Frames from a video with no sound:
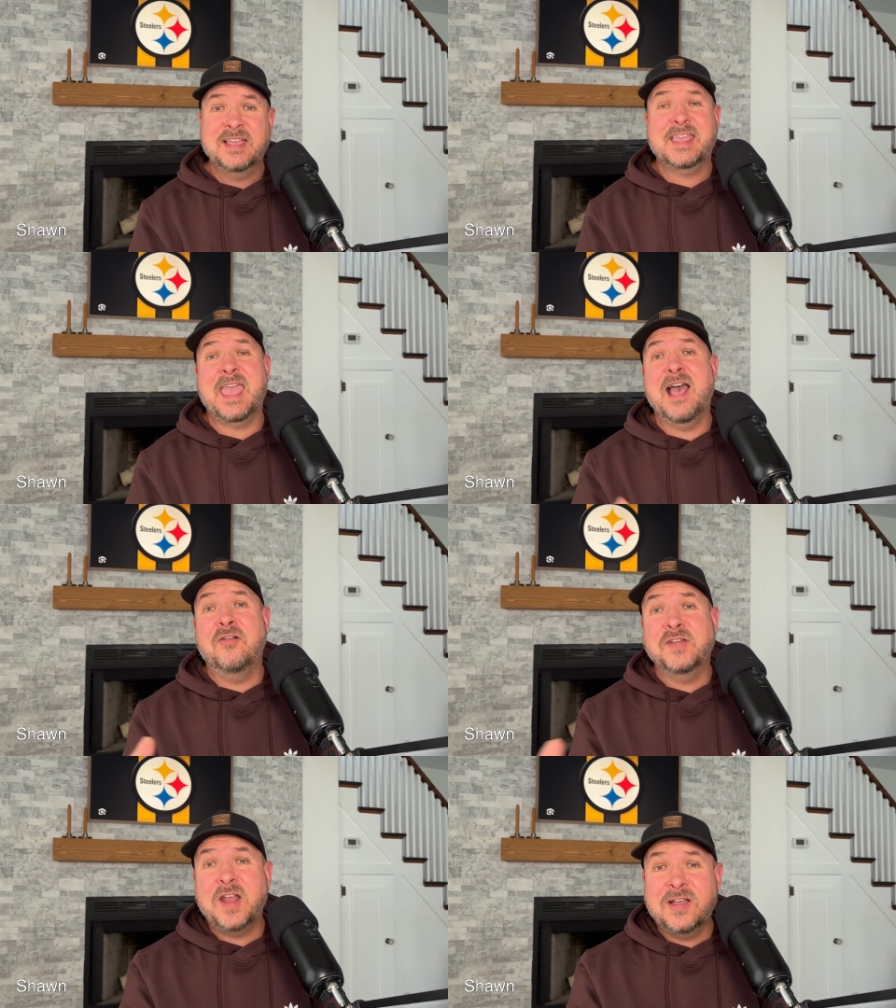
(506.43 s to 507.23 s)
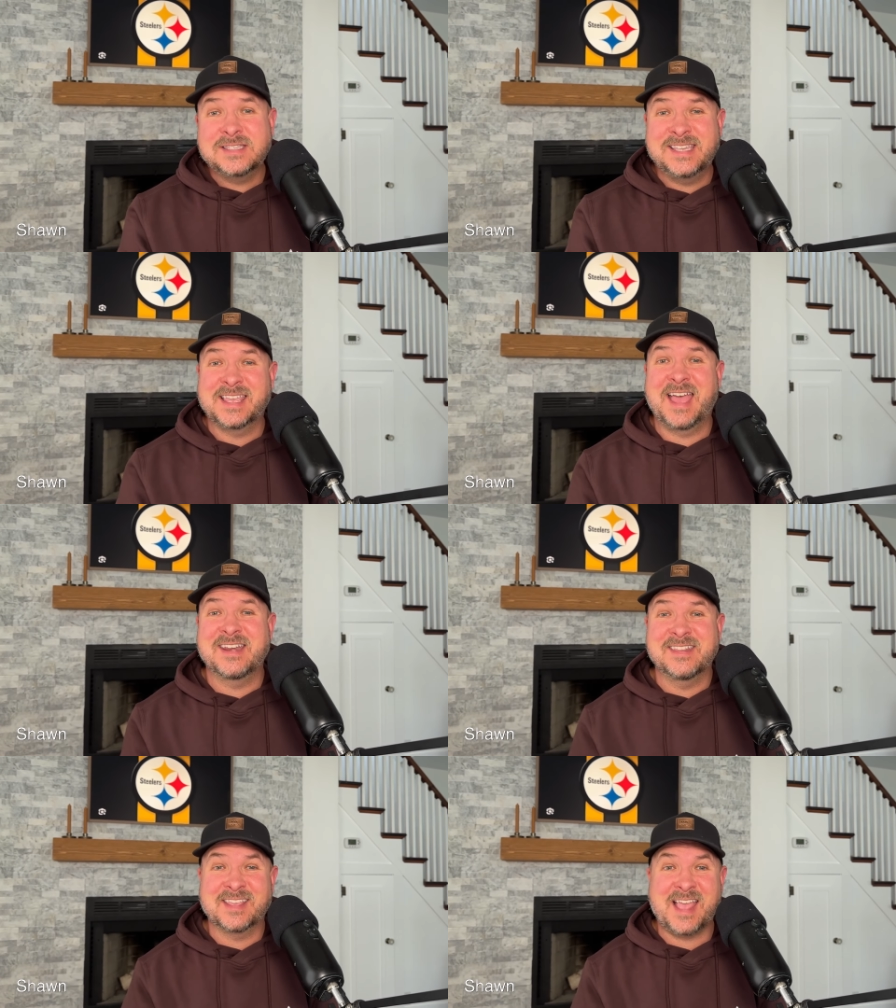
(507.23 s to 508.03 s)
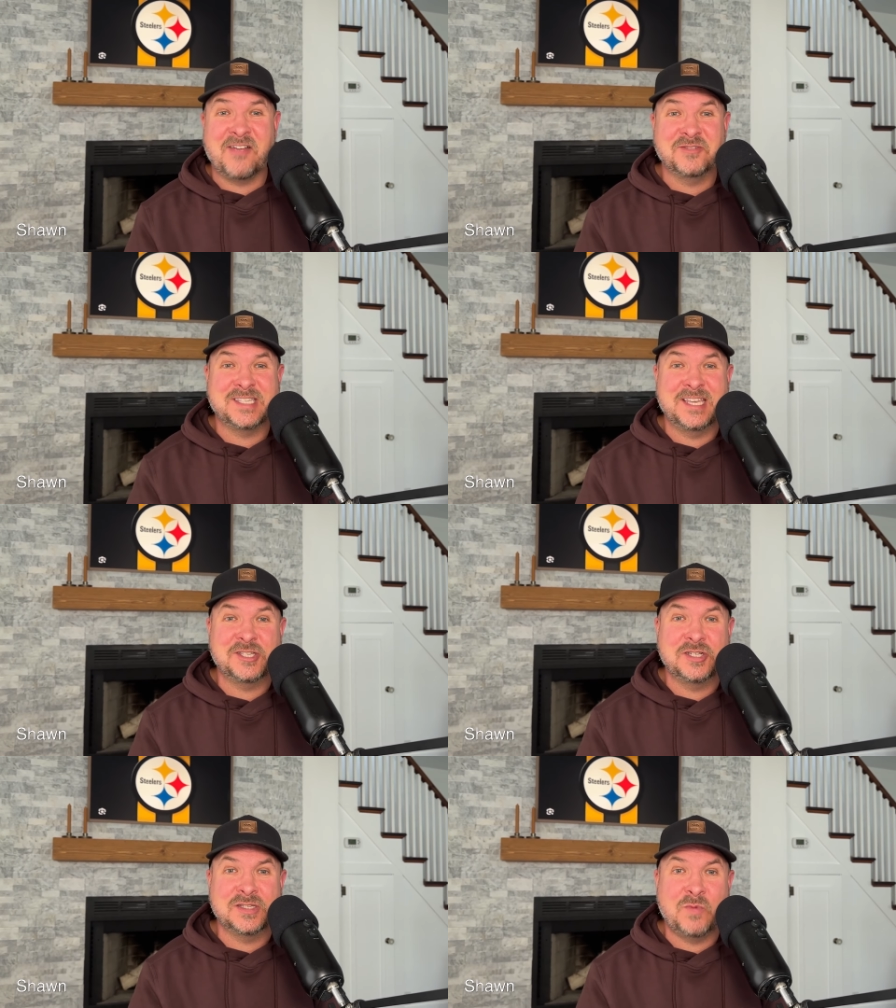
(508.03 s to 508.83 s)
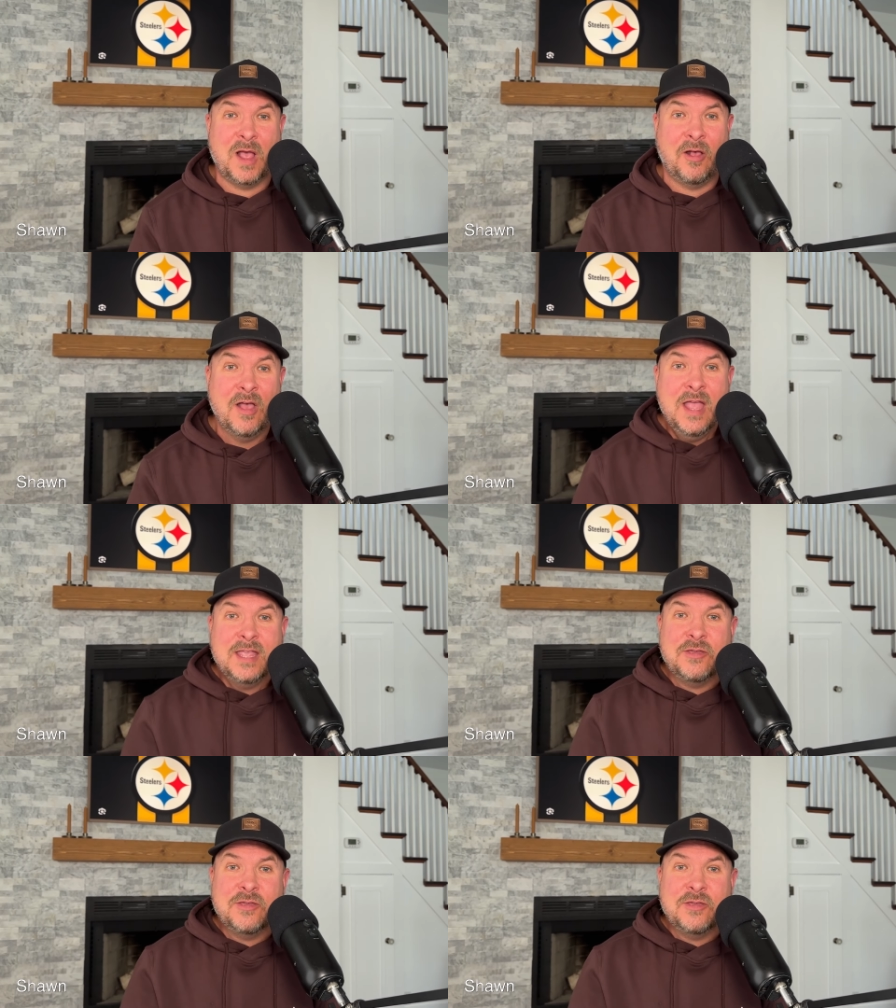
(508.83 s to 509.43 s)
Calvin Austin got into the conversation as well.